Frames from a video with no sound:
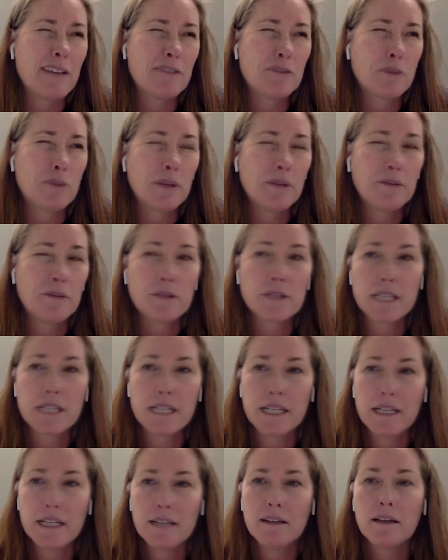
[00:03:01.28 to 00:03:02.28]
of
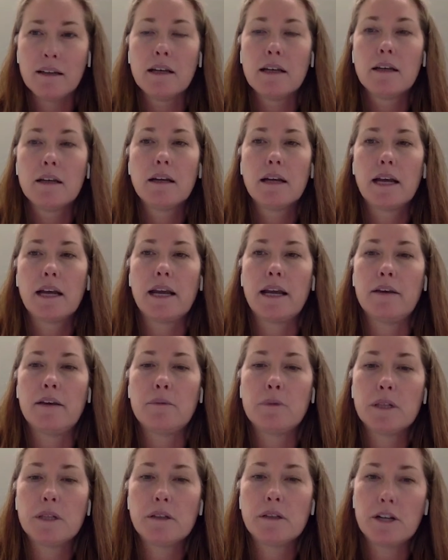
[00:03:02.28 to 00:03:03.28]
2014, and
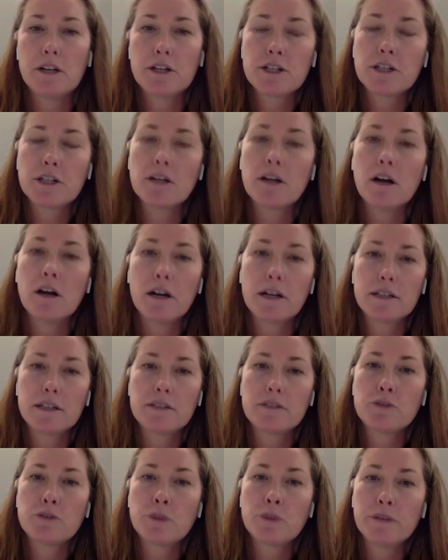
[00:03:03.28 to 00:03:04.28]
we launched in August
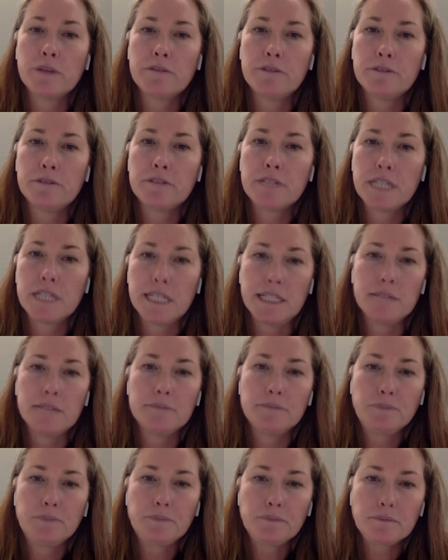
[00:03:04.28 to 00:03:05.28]
of 2015.
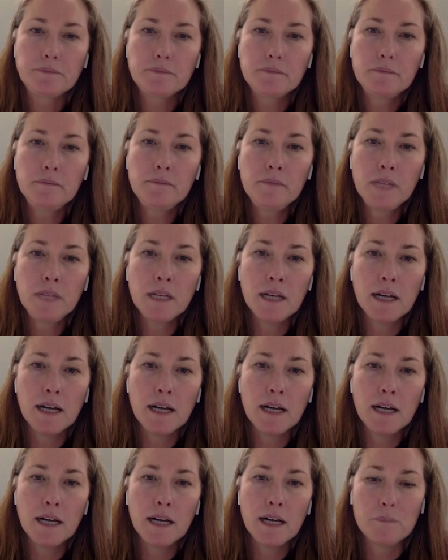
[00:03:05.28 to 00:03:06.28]

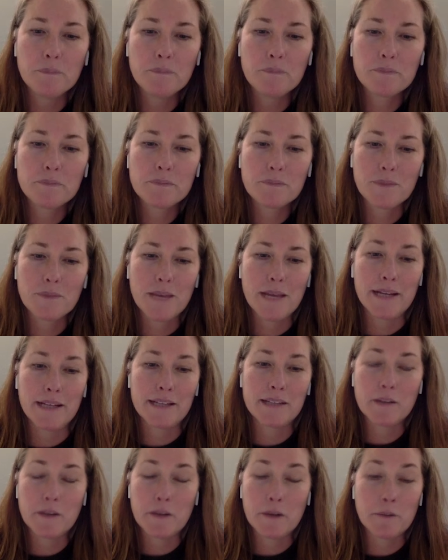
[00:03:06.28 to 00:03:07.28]
And
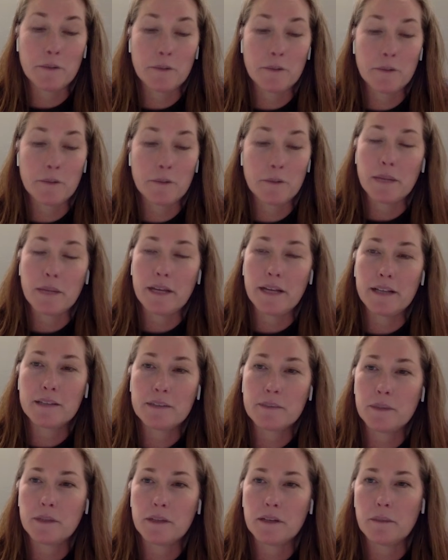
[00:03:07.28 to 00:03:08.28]

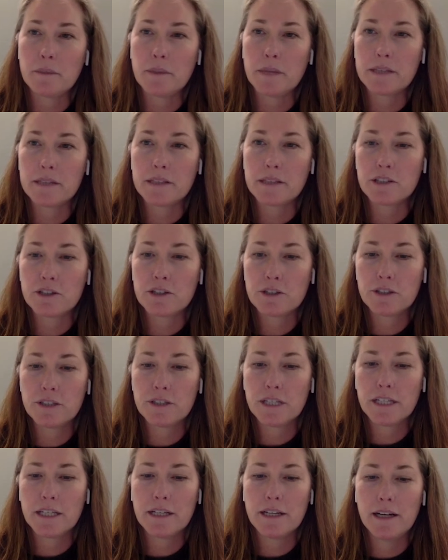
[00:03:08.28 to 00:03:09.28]
it's been an amazing
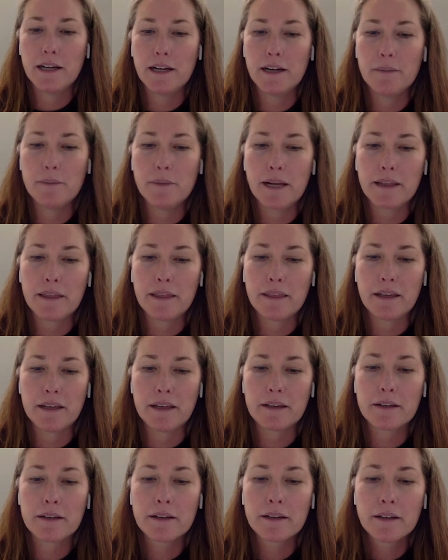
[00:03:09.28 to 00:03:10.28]
journey. I think,